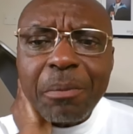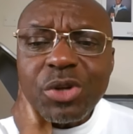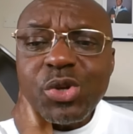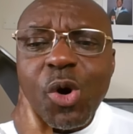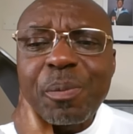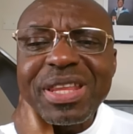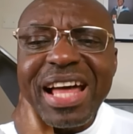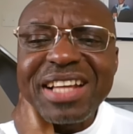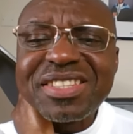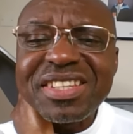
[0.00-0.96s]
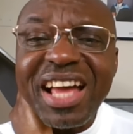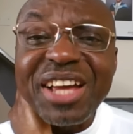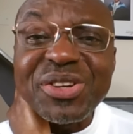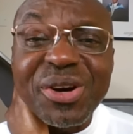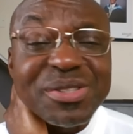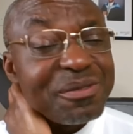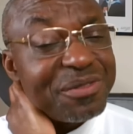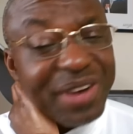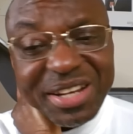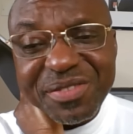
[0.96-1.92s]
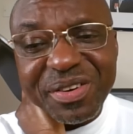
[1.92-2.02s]
also hoping that you got some
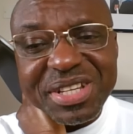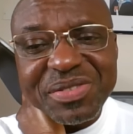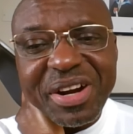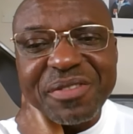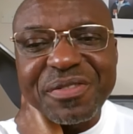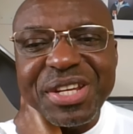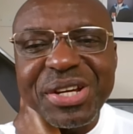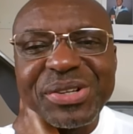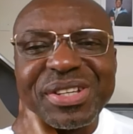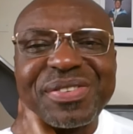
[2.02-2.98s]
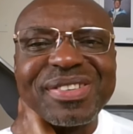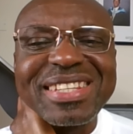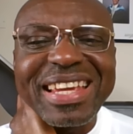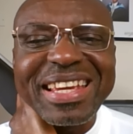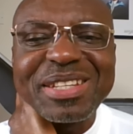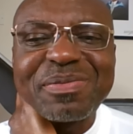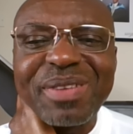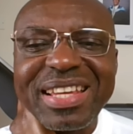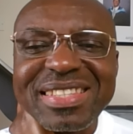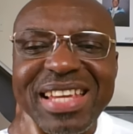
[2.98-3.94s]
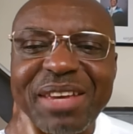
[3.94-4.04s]
value from this very video. If you did,
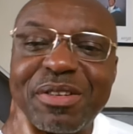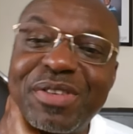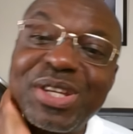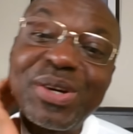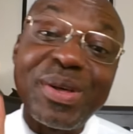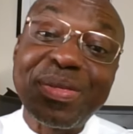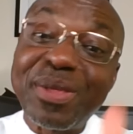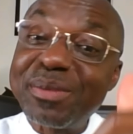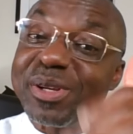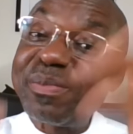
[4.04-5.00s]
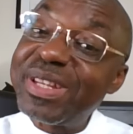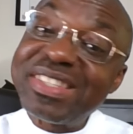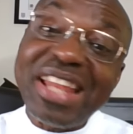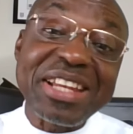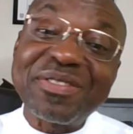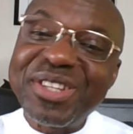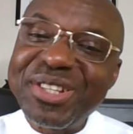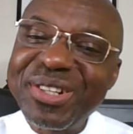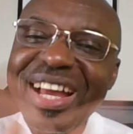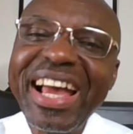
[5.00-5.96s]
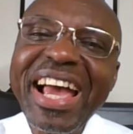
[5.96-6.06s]
please give the video a thumbs up. Please like the
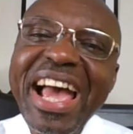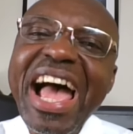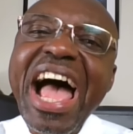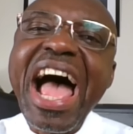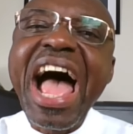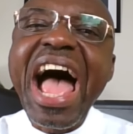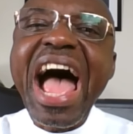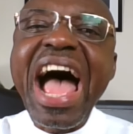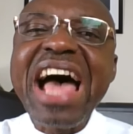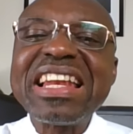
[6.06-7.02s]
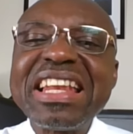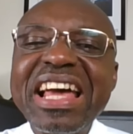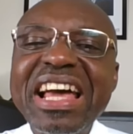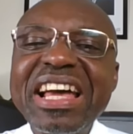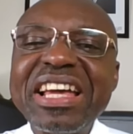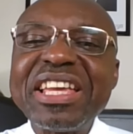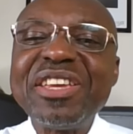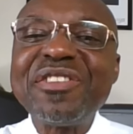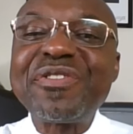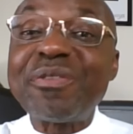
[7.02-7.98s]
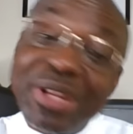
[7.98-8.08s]
video. And
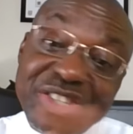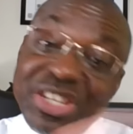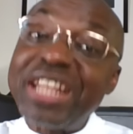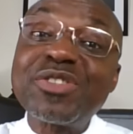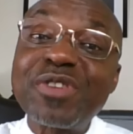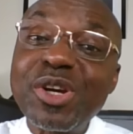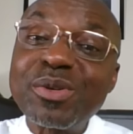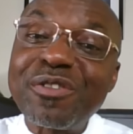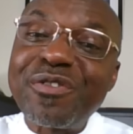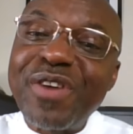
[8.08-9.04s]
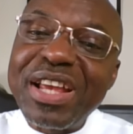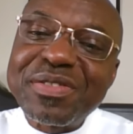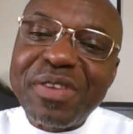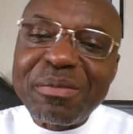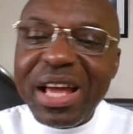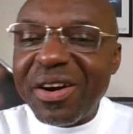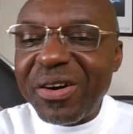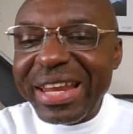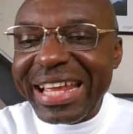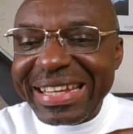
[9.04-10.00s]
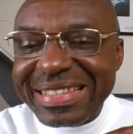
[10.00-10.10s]
please share this video with your friends, family, and
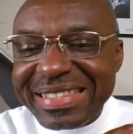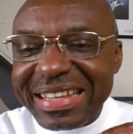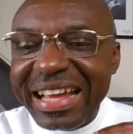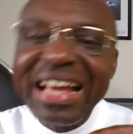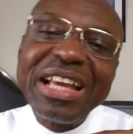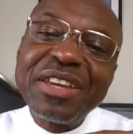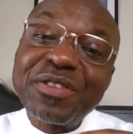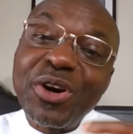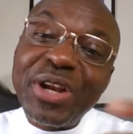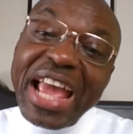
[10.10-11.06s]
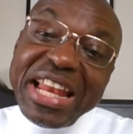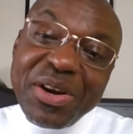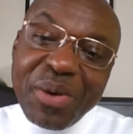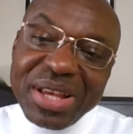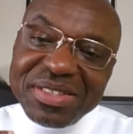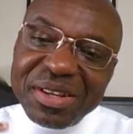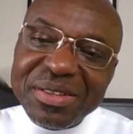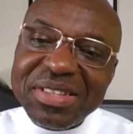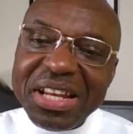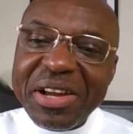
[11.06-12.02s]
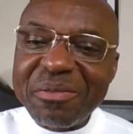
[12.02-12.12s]
colleagues. If you got any
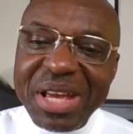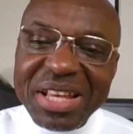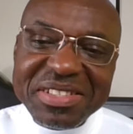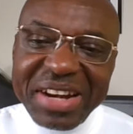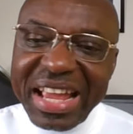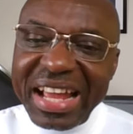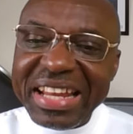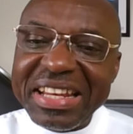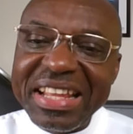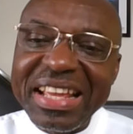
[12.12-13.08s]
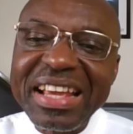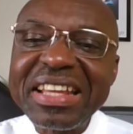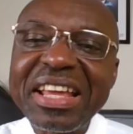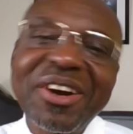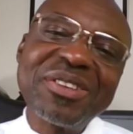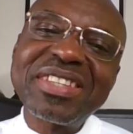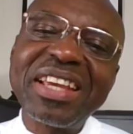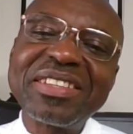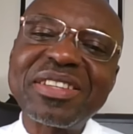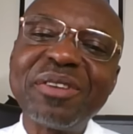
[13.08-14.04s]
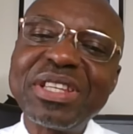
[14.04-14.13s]
questions, any comments regarding the
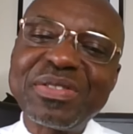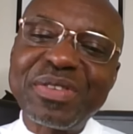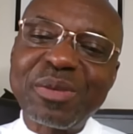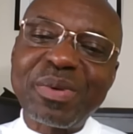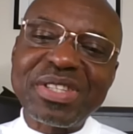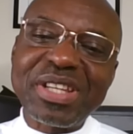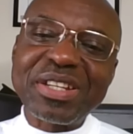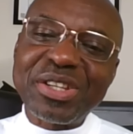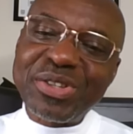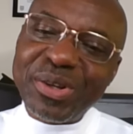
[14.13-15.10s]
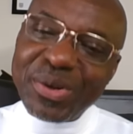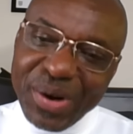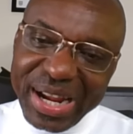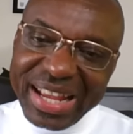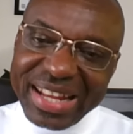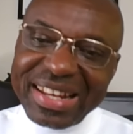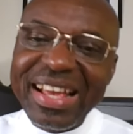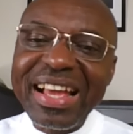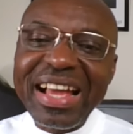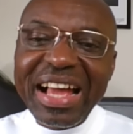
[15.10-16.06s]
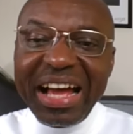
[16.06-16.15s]
content of this video presentation, go ahead.
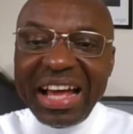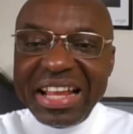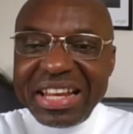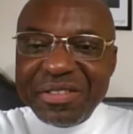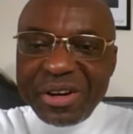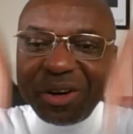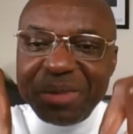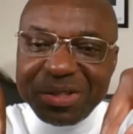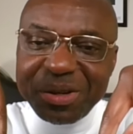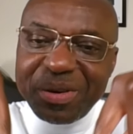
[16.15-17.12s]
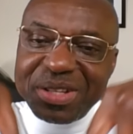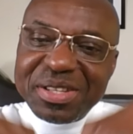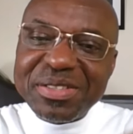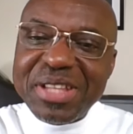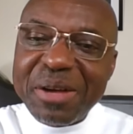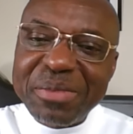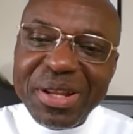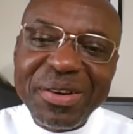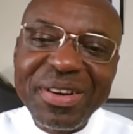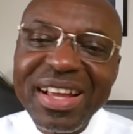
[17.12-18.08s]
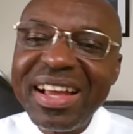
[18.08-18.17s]
Leave your comments or questions down
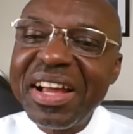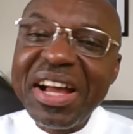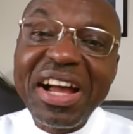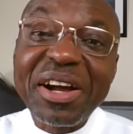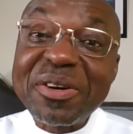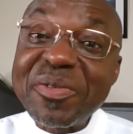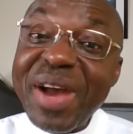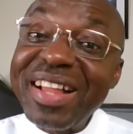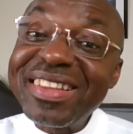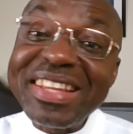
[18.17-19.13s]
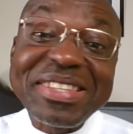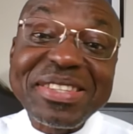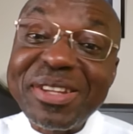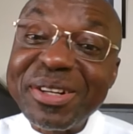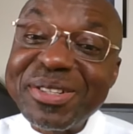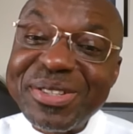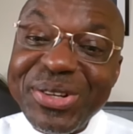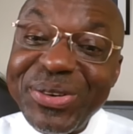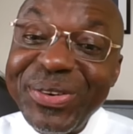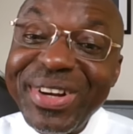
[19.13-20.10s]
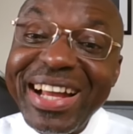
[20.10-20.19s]
below. Well, this is Dr.
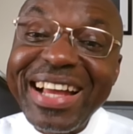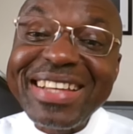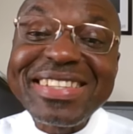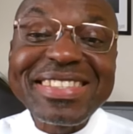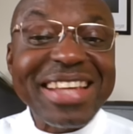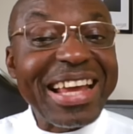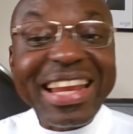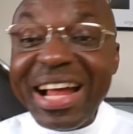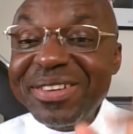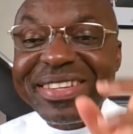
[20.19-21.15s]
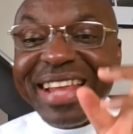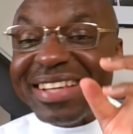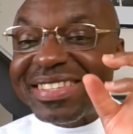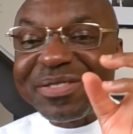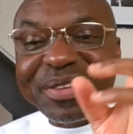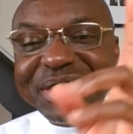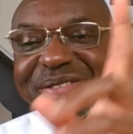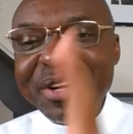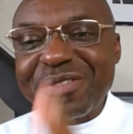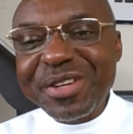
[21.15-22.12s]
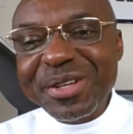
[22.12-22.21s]
Joe signing out. That's it for this
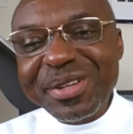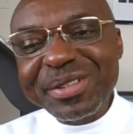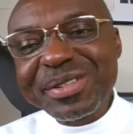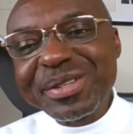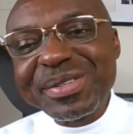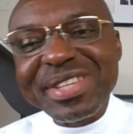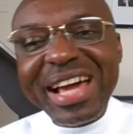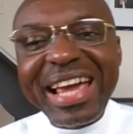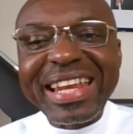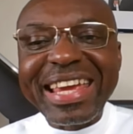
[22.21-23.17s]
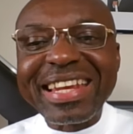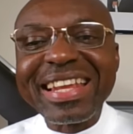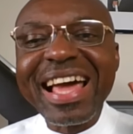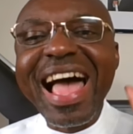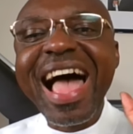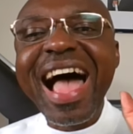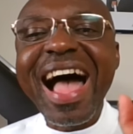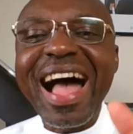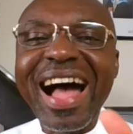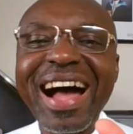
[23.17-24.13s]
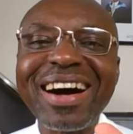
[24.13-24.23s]
very video. Dr. Joe signing
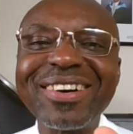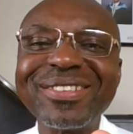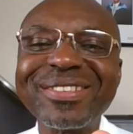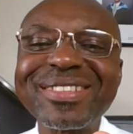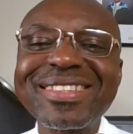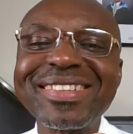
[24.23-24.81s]
out.